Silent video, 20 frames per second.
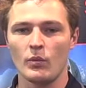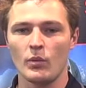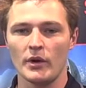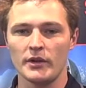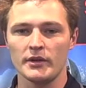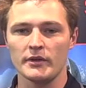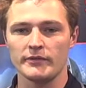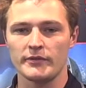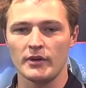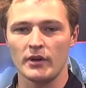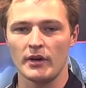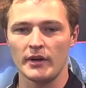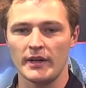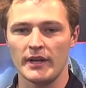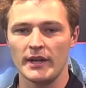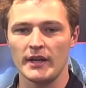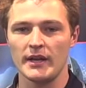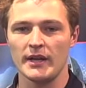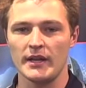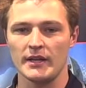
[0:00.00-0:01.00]
What you've got
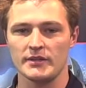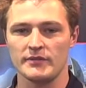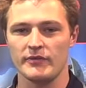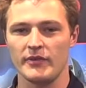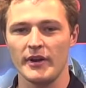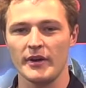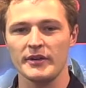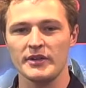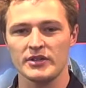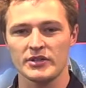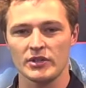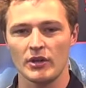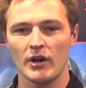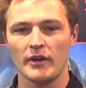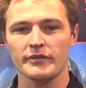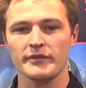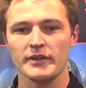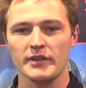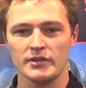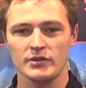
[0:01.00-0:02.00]
here is very
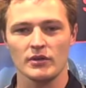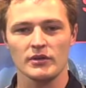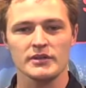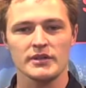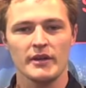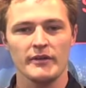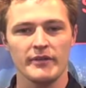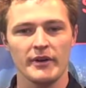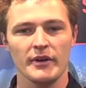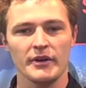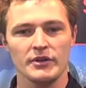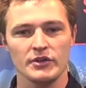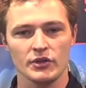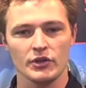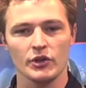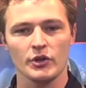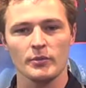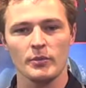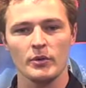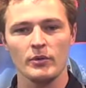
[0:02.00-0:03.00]
soft, it's also very
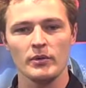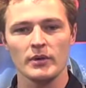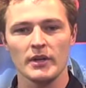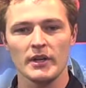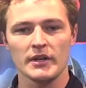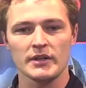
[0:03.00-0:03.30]
durable,